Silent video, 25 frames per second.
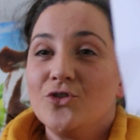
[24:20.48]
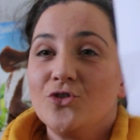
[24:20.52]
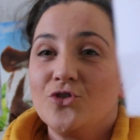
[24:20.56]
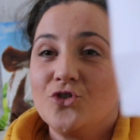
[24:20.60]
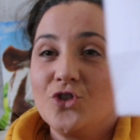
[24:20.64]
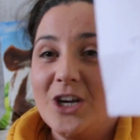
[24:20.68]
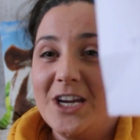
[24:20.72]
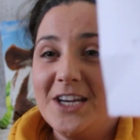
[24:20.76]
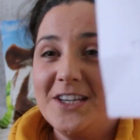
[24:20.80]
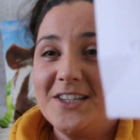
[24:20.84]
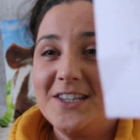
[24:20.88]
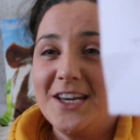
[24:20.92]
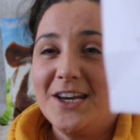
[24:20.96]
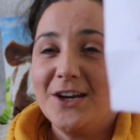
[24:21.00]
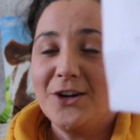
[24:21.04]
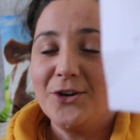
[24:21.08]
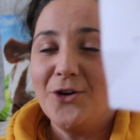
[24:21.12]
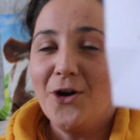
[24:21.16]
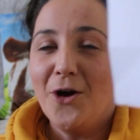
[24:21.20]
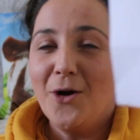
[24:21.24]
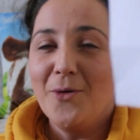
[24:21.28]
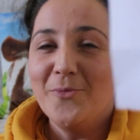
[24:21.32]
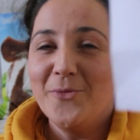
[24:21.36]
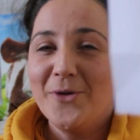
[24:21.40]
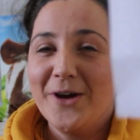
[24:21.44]
Tracy
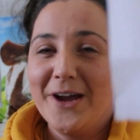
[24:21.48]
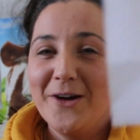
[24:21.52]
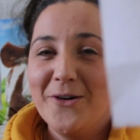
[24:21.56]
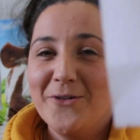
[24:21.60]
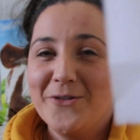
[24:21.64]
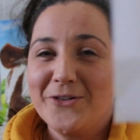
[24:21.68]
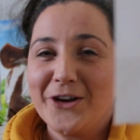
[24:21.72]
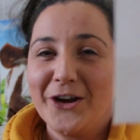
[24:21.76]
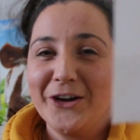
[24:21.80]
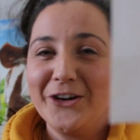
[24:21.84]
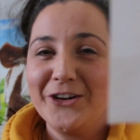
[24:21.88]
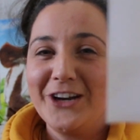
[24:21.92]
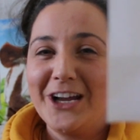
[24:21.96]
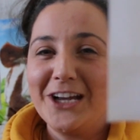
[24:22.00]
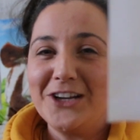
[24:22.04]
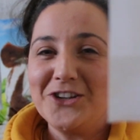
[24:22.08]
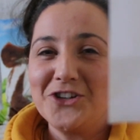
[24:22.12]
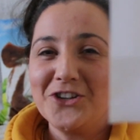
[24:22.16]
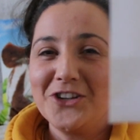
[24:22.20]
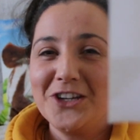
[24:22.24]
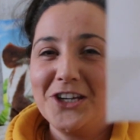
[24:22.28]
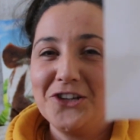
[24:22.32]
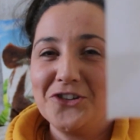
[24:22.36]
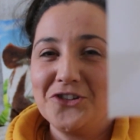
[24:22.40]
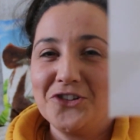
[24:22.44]
Cromwell.
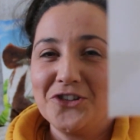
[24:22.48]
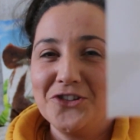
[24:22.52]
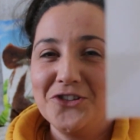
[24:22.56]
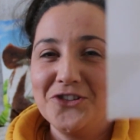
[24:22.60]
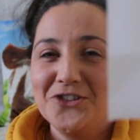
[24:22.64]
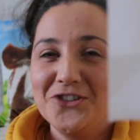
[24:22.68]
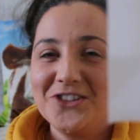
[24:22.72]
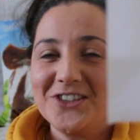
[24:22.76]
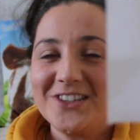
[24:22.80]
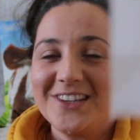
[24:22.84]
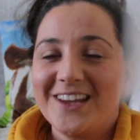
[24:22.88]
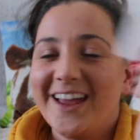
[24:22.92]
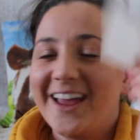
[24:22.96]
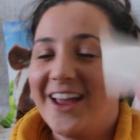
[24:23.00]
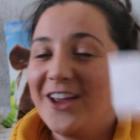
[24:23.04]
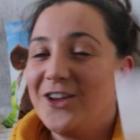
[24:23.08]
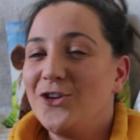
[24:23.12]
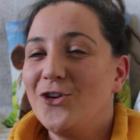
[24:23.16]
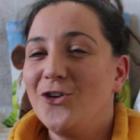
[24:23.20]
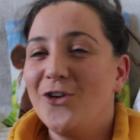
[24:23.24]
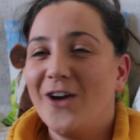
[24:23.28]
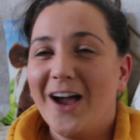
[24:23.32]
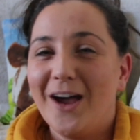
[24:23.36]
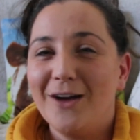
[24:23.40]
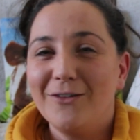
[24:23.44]
Congratulations,
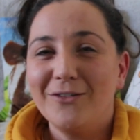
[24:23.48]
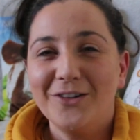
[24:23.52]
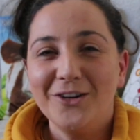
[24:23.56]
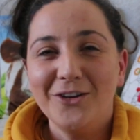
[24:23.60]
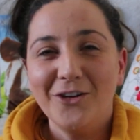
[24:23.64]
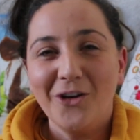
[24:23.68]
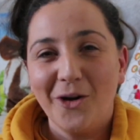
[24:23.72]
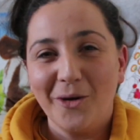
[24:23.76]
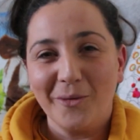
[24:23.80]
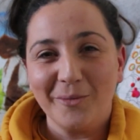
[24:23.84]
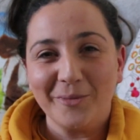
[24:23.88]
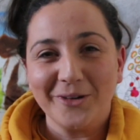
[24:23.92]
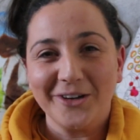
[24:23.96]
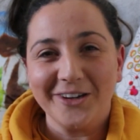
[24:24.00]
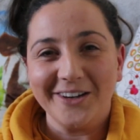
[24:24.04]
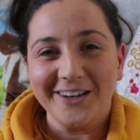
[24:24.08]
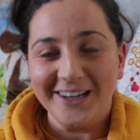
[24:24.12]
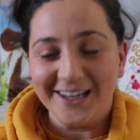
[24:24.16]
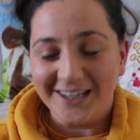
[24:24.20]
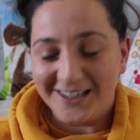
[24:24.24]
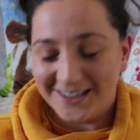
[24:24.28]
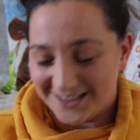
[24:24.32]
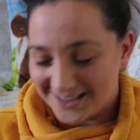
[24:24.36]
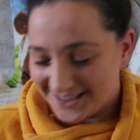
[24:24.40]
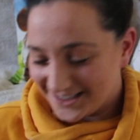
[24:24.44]
you have an
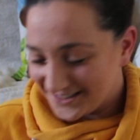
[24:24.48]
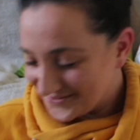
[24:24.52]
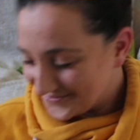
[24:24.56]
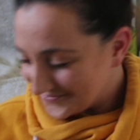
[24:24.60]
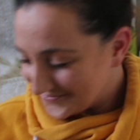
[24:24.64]
Upcrate.